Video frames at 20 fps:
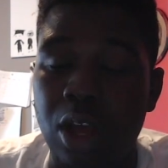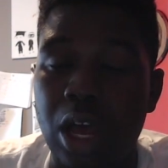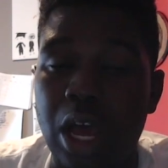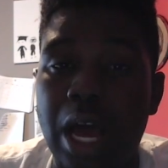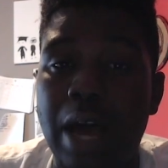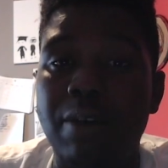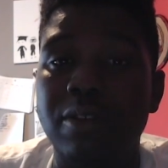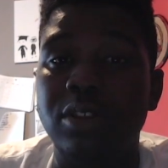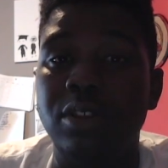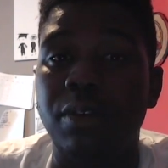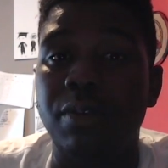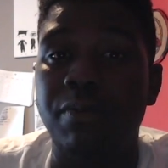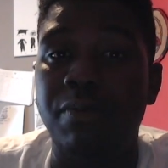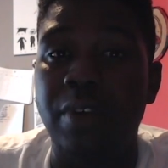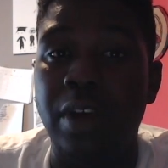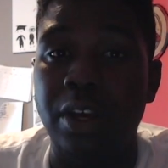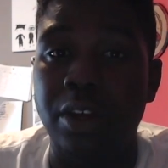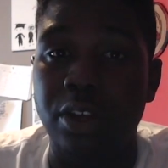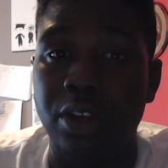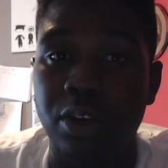I was a
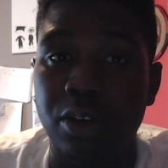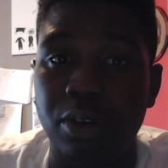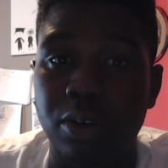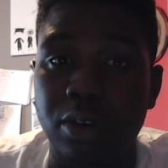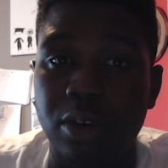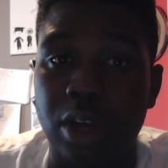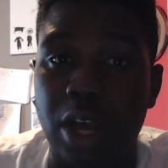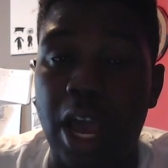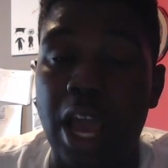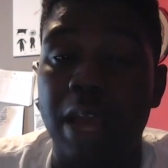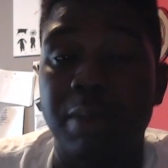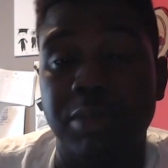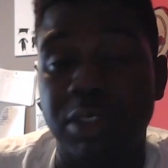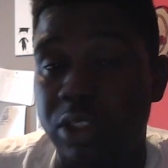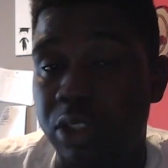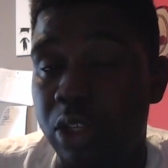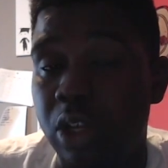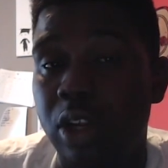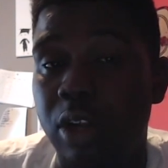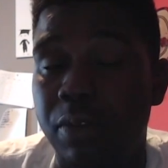failure. I am
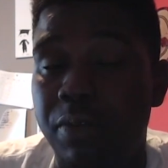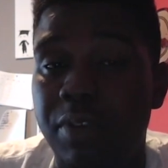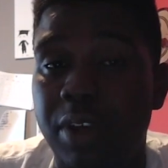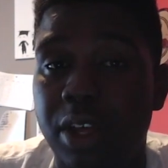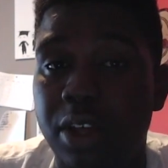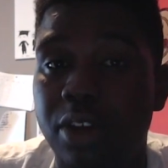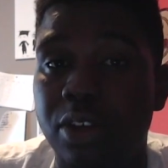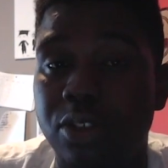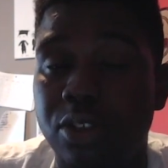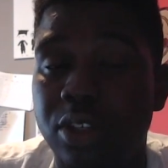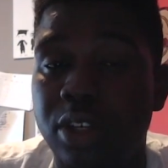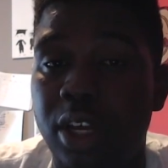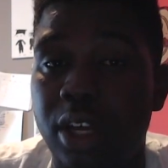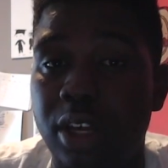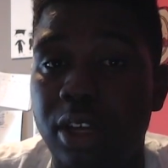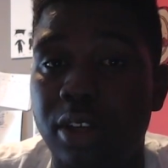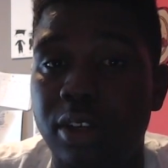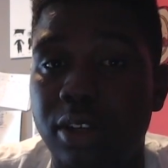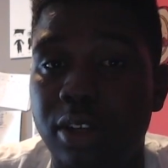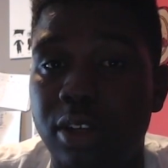still a failure
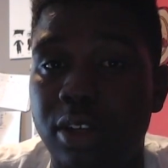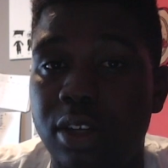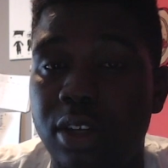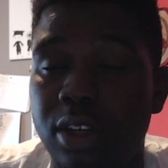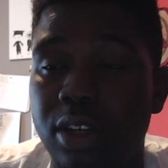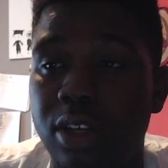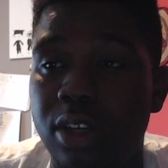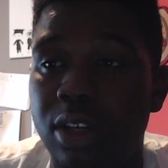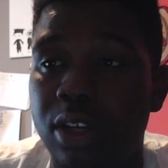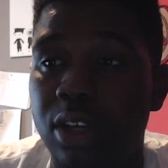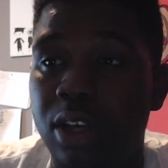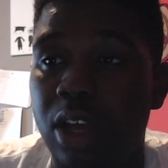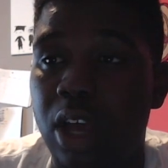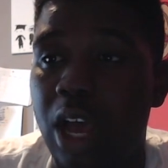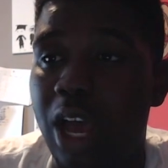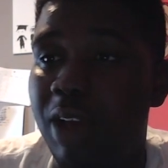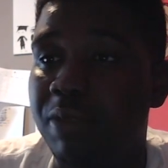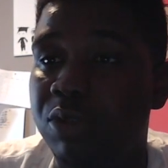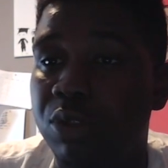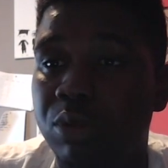today.
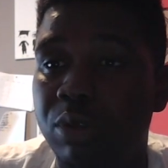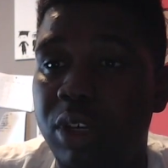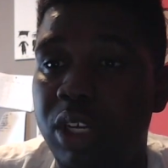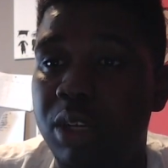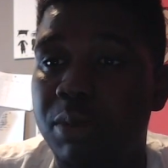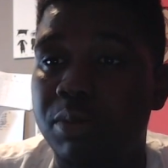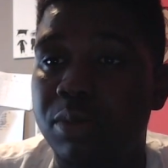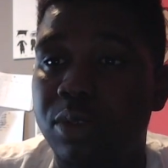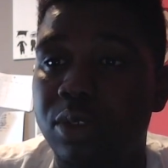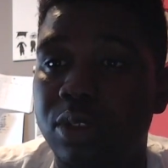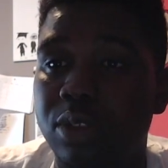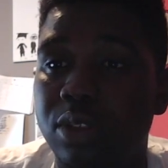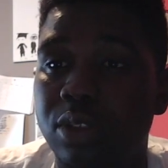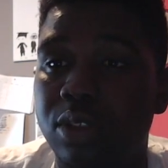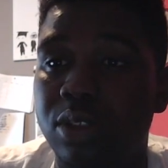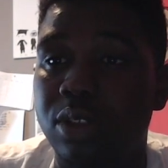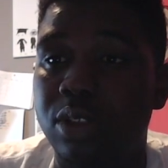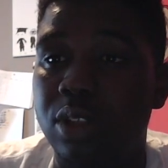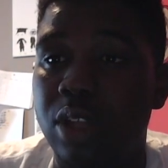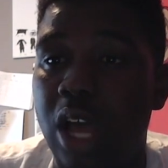I have dreams.
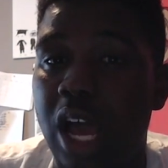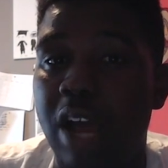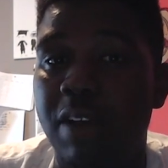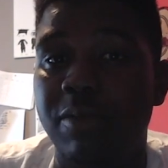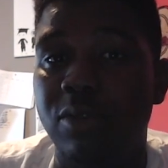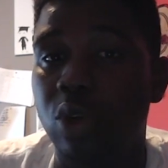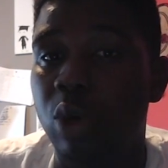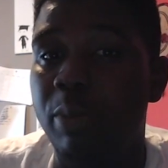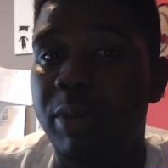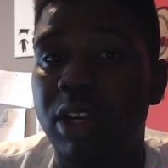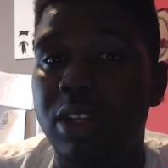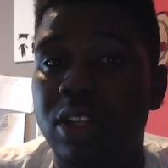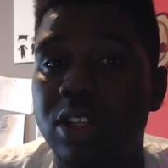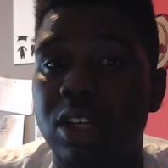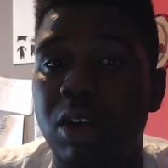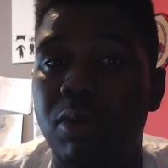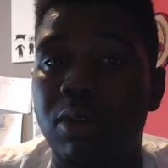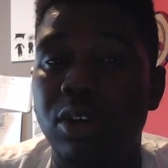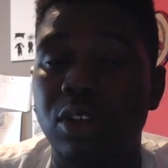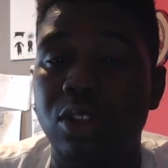I have so many things
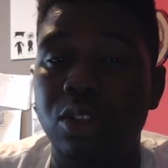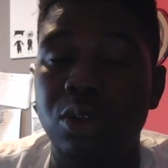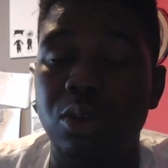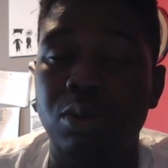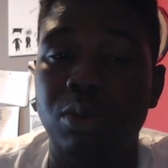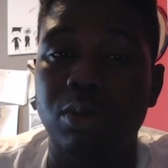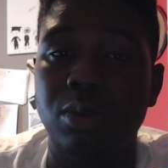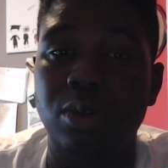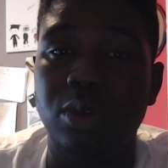I want to do.